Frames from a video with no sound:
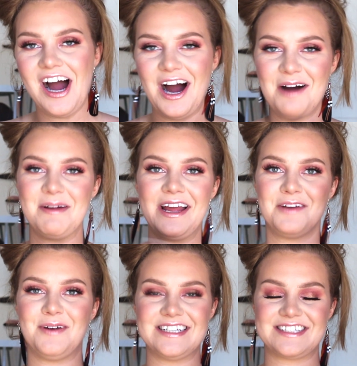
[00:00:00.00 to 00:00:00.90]
um,
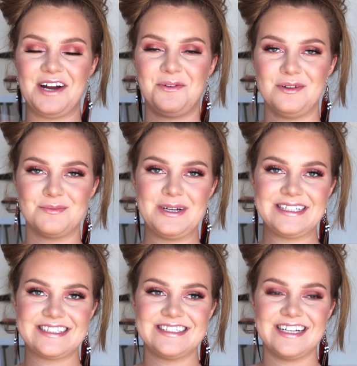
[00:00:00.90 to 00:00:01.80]
anyways, I won't
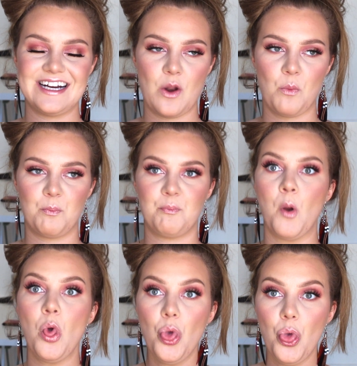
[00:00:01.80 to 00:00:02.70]
wait, uh,
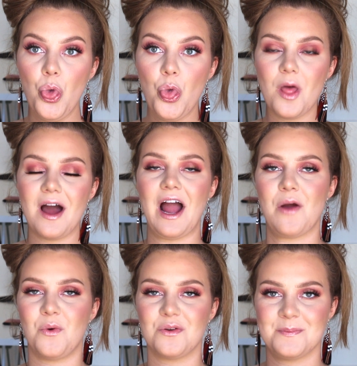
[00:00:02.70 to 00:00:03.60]

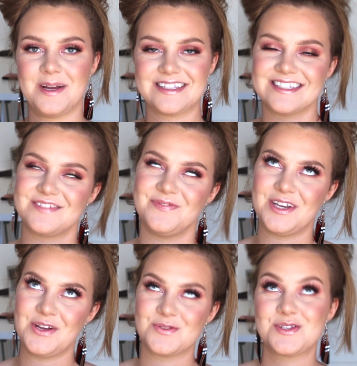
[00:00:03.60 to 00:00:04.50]
I won't make this
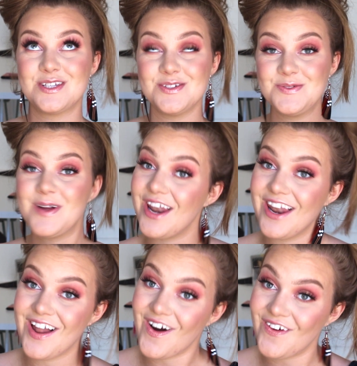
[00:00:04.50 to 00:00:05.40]
video too
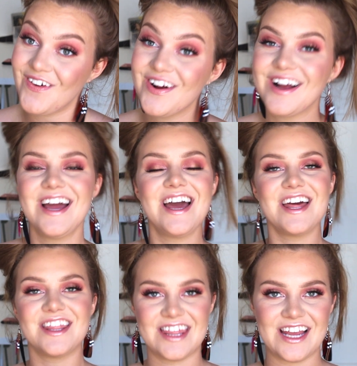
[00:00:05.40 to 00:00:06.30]
long.
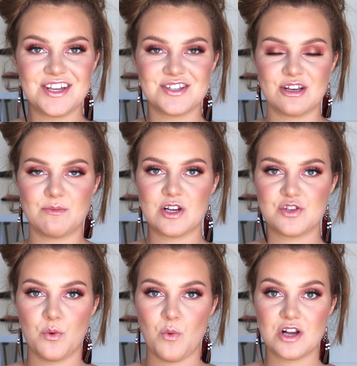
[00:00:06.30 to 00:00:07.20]
Thank you so
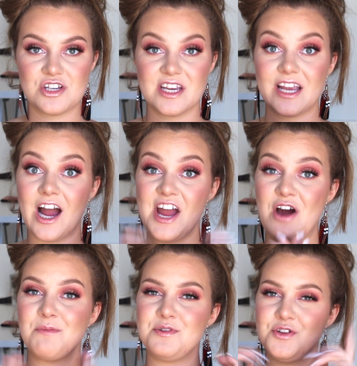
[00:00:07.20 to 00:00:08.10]
much for watching. I
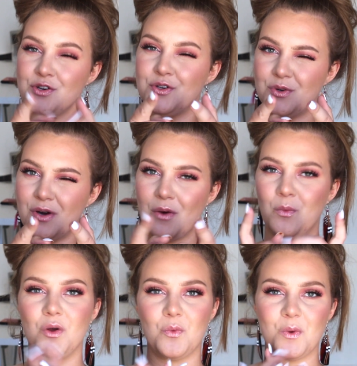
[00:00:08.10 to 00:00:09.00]
hope you
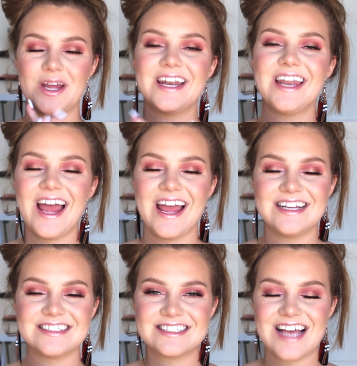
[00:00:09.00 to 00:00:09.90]
will win,
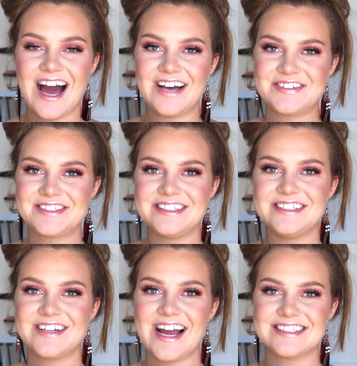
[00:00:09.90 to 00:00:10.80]
and I'll
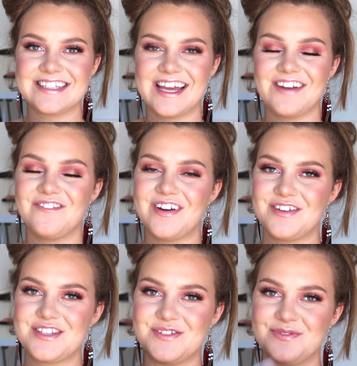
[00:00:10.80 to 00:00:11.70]
see you guys again
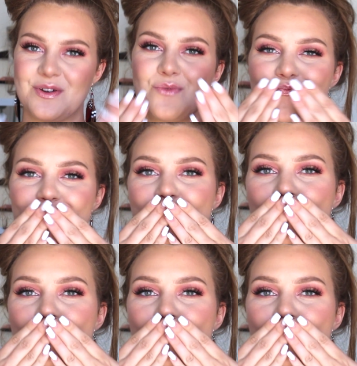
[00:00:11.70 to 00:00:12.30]
very soon.